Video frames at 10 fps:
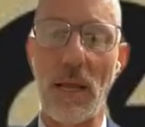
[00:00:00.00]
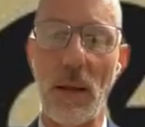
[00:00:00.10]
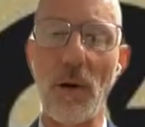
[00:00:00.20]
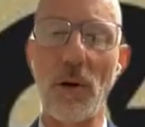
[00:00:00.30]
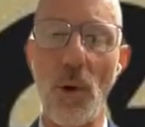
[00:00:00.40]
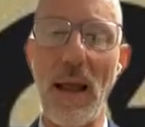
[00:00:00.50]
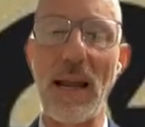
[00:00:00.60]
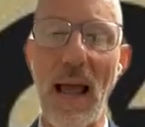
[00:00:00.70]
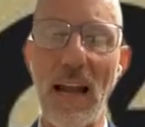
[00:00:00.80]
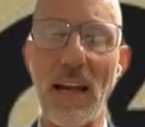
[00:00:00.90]
They were
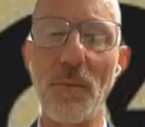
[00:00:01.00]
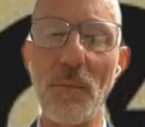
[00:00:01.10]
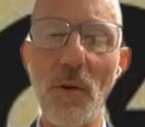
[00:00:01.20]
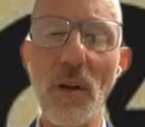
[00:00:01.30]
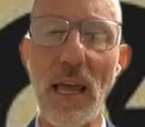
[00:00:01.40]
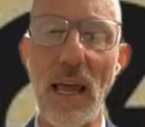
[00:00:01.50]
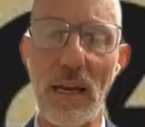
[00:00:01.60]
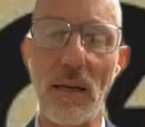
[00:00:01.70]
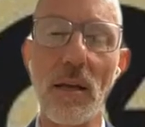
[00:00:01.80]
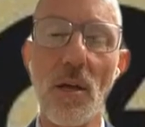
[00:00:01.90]
great at
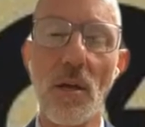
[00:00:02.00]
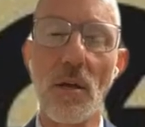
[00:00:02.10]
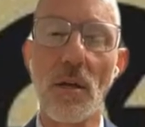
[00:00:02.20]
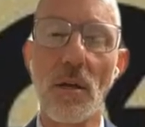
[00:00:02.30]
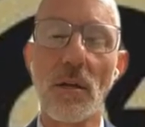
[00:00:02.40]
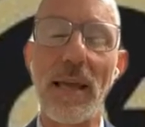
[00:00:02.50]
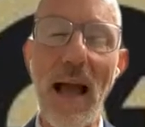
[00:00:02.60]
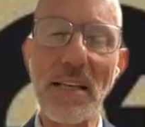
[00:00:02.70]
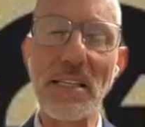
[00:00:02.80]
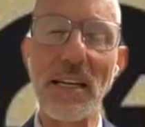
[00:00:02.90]
communicating,
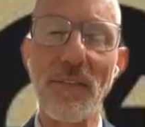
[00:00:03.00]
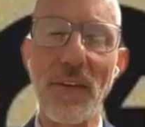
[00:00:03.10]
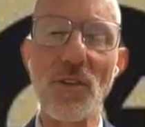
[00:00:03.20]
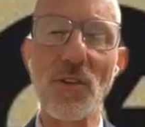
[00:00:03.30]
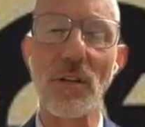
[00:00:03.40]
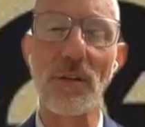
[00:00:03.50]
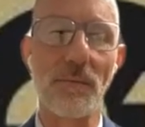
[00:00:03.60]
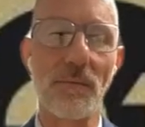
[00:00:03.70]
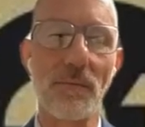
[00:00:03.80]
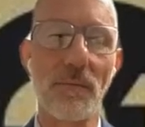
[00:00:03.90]
casting a vision.
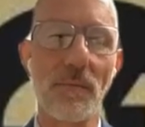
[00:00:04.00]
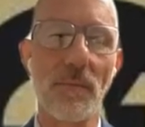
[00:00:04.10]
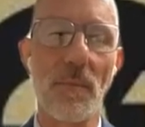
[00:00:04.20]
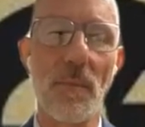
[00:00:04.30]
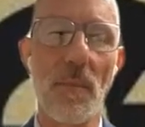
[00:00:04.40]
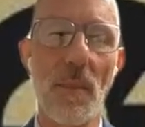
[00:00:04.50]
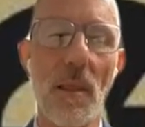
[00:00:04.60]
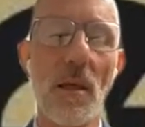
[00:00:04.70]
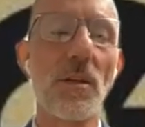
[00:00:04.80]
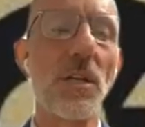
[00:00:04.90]

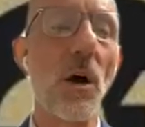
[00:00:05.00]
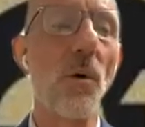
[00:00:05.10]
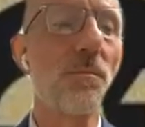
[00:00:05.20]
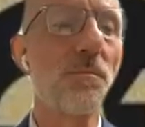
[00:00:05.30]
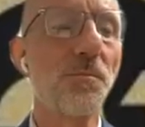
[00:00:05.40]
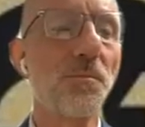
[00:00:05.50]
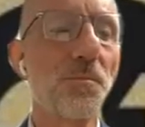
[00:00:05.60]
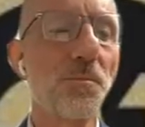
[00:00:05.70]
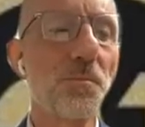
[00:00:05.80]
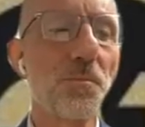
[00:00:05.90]
So
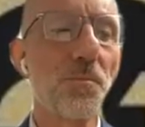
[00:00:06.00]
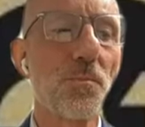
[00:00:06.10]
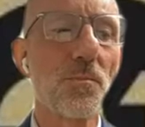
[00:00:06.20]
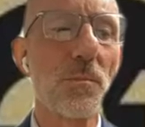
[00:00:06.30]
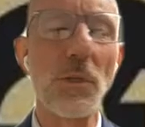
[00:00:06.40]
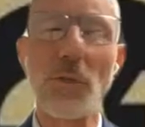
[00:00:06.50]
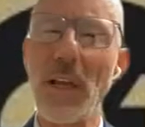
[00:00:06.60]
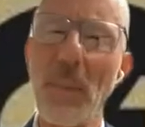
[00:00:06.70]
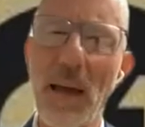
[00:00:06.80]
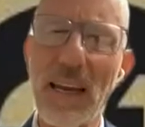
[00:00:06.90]
you
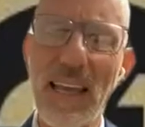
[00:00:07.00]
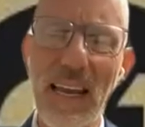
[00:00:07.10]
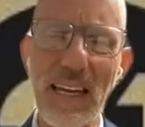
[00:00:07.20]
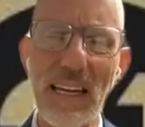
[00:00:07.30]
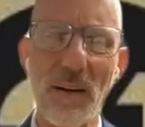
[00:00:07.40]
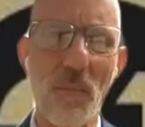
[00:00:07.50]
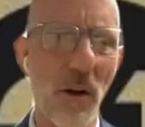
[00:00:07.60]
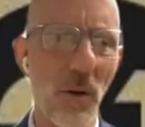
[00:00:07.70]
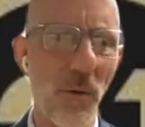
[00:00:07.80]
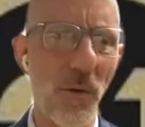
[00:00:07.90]
think about a Kennedy or
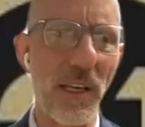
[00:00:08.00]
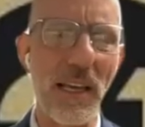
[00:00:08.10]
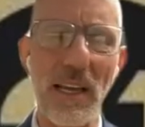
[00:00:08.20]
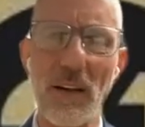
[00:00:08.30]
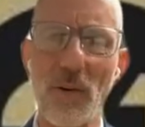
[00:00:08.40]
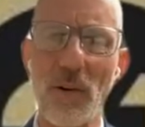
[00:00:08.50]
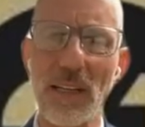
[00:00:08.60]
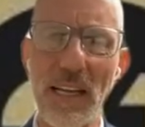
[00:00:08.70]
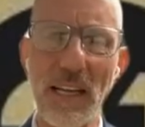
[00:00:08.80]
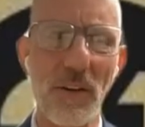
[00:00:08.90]
Martin Luther King or
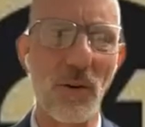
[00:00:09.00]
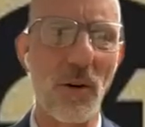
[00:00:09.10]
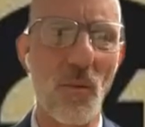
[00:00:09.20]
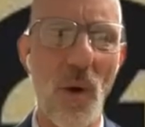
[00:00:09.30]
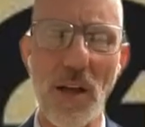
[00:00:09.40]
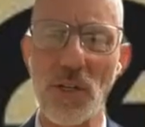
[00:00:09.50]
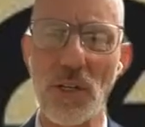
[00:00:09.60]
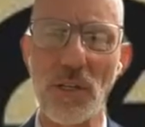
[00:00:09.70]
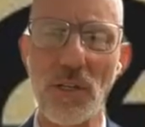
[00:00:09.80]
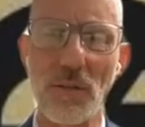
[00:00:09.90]
a Lincoln or a
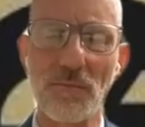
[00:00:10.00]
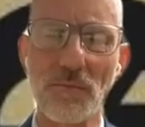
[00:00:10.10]
Washington